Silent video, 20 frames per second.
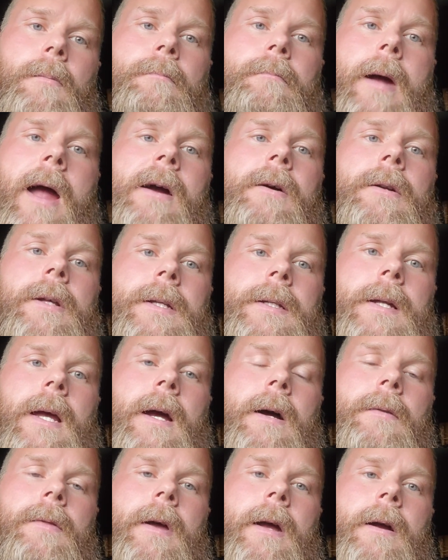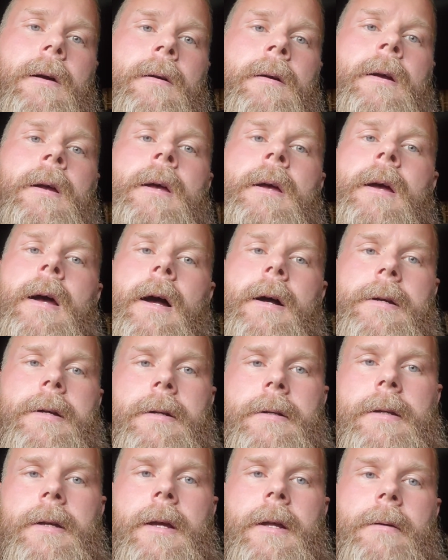mounted down there, I
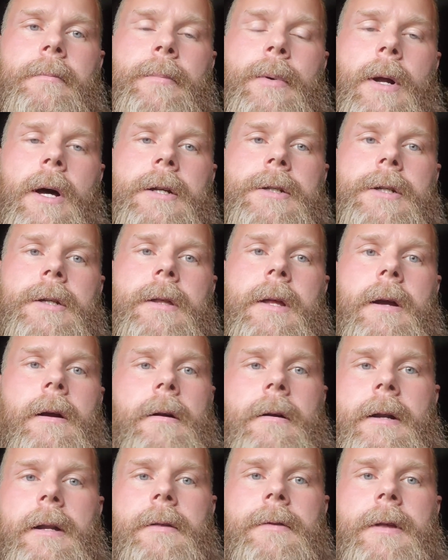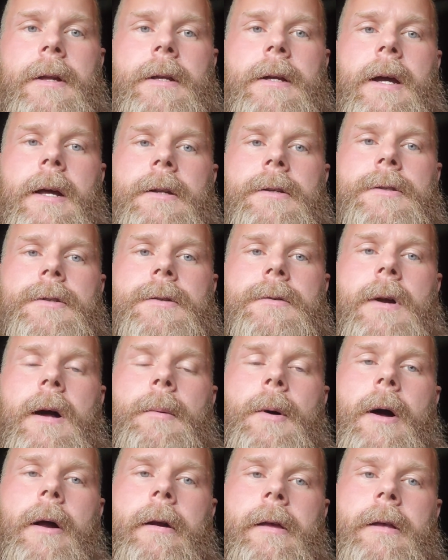couldn't get a brush in there or anything to kind of
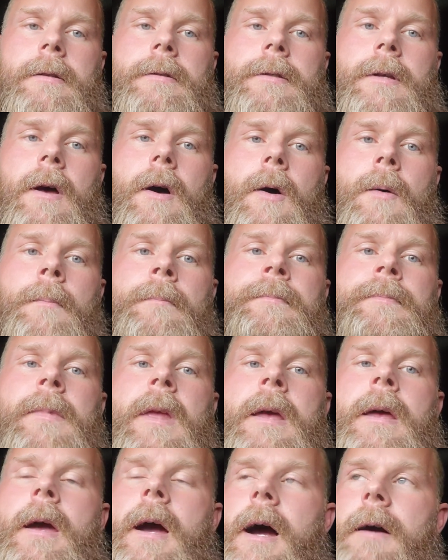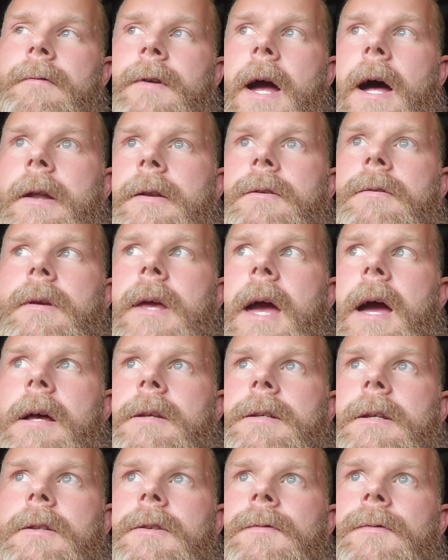scrub on it. So I've got new
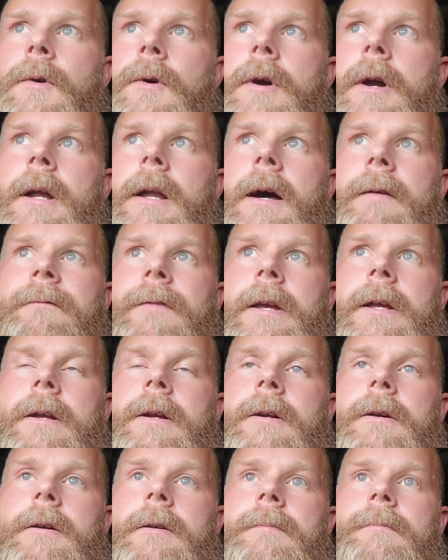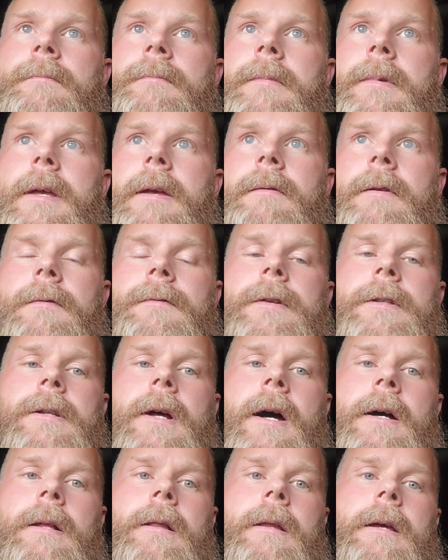gaskets for it. I figure even if it's
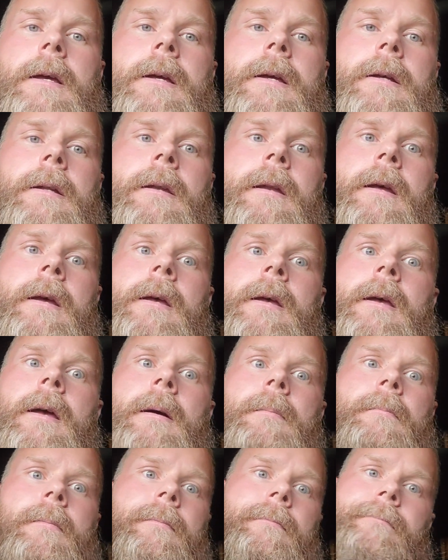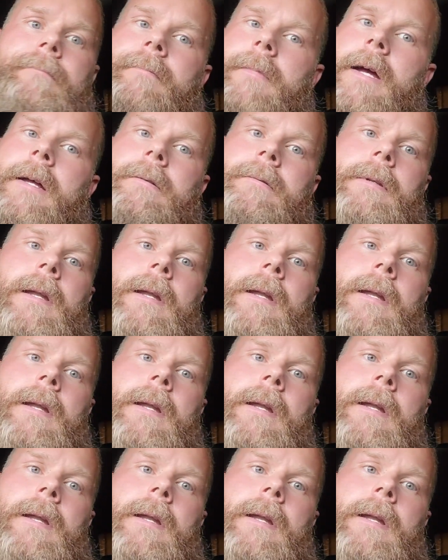not leaking, it